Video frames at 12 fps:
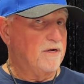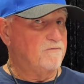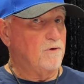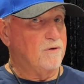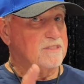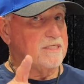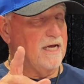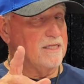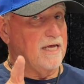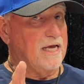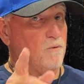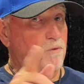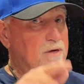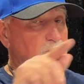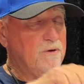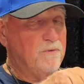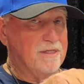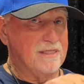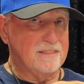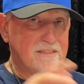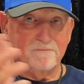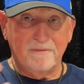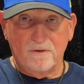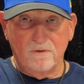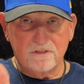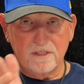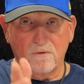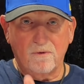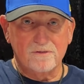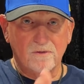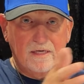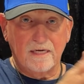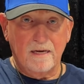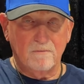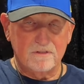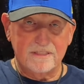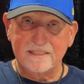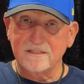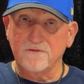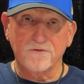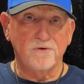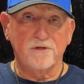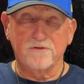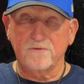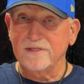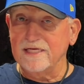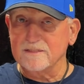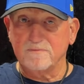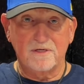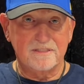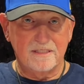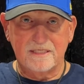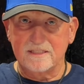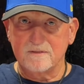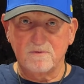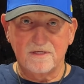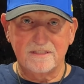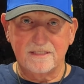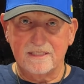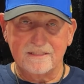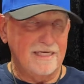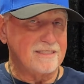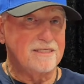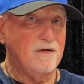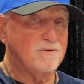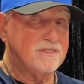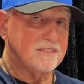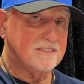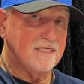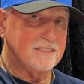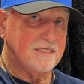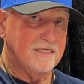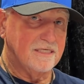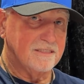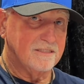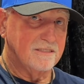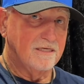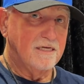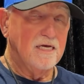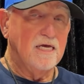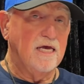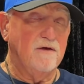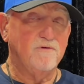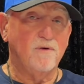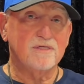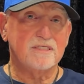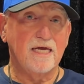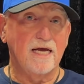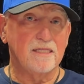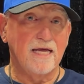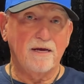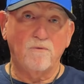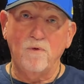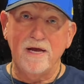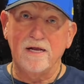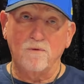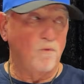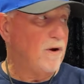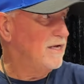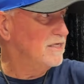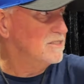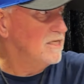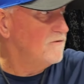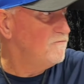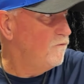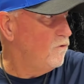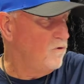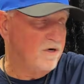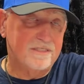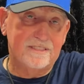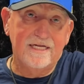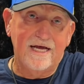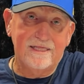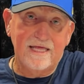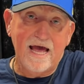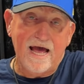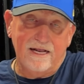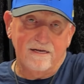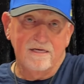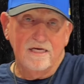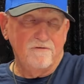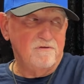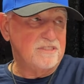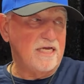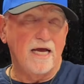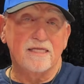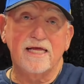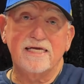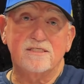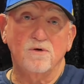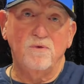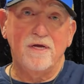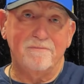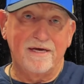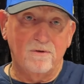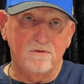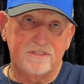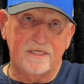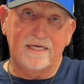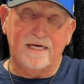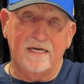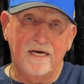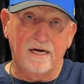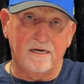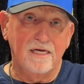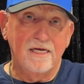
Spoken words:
if you want to say, I like when we win, that's me gusta cuando ganamos. That's a 33. That's present tense, present tense. That's not what this lesson is. If you want to say, I like when is not for and it's not that. If you say, I like to win, me gusta ganar.